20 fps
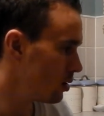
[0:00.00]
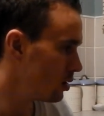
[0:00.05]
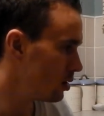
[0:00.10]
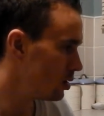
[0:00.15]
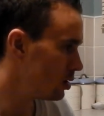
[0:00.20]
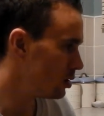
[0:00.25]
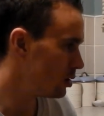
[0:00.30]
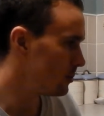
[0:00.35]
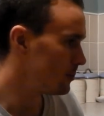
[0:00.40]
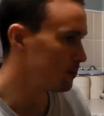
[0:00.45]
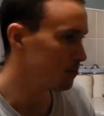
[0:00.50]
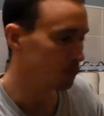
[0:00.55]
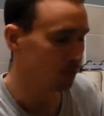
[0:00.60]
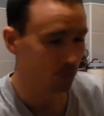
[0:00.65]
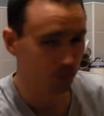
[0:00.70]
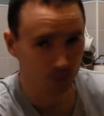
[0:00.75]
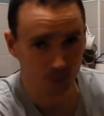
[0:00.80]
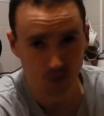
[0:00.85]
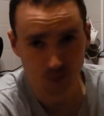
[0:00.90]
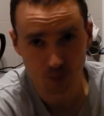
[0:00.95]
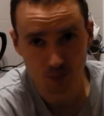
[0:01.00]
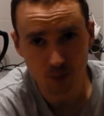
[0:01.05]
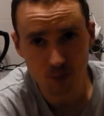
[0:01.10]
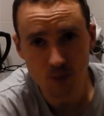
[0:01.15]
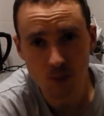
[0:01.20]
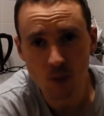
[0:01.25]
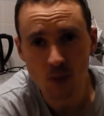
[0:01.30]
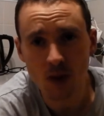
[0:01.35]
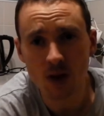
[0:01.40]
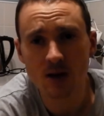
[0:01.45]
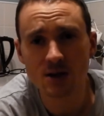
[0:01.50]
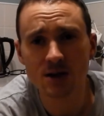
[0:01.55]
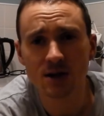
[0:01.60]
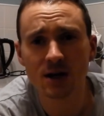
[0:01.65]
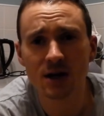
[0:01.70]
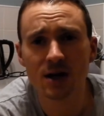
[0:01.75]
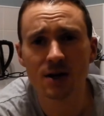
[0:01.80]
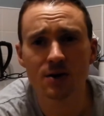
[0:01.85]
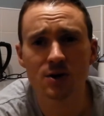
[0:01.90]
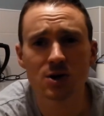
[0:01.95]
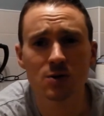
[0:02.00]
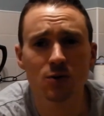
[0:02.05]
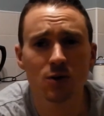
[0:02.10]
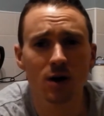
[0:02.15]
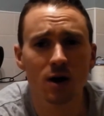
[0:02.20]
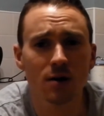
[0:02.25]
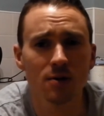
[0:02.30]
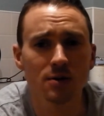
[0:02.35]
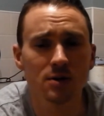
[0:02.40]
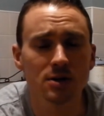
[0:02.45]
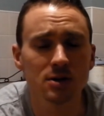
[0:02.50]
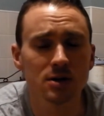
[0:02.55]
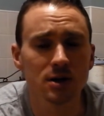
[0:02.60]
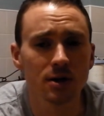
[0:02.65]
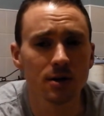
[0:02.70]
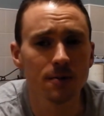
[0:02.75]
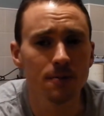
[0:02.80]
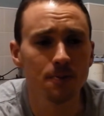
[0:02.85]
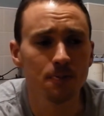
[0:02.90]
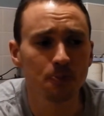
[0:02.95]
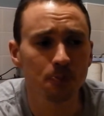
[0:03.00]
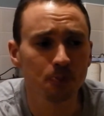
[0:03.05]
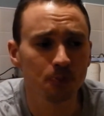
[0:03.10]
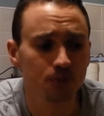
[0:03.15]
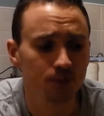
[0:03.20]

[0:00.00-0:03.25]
Oh. So getting on to what I was, um,